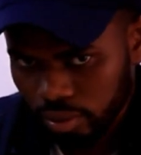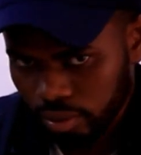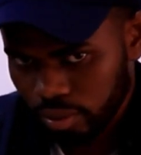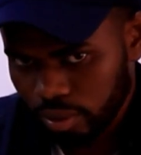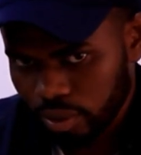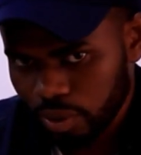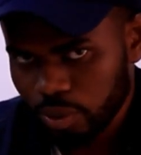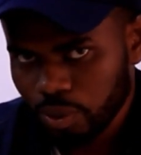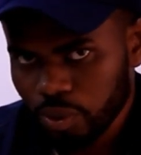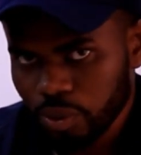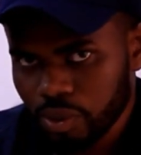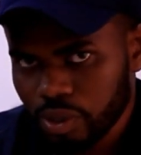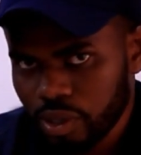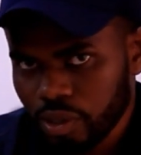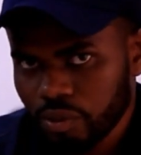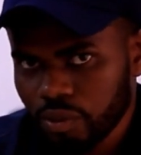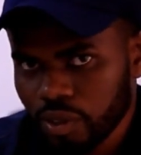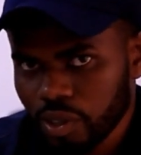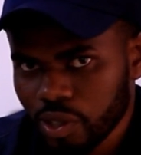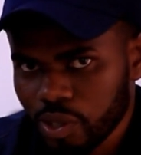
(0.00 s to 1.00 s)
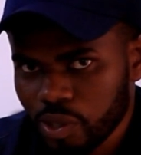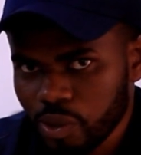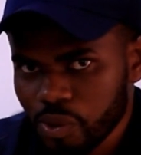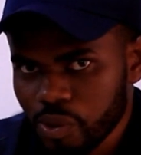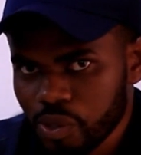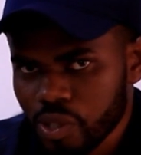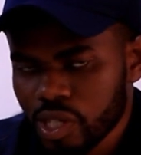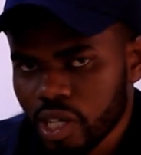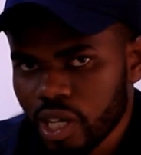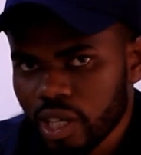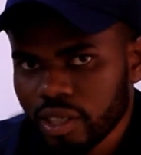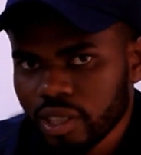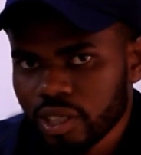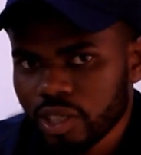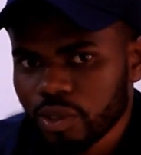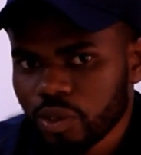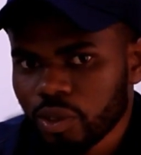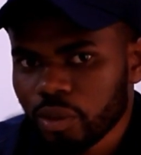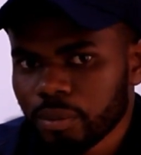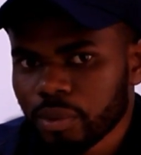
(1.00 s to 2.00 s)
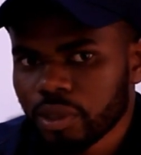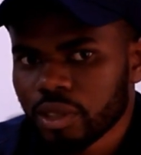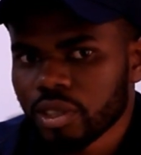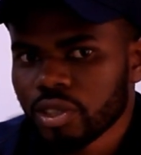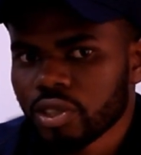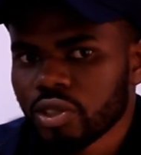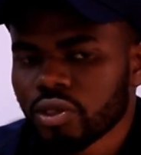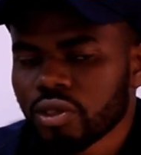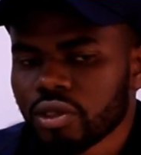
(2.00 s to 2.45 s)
to Tvet Youth Challenge competition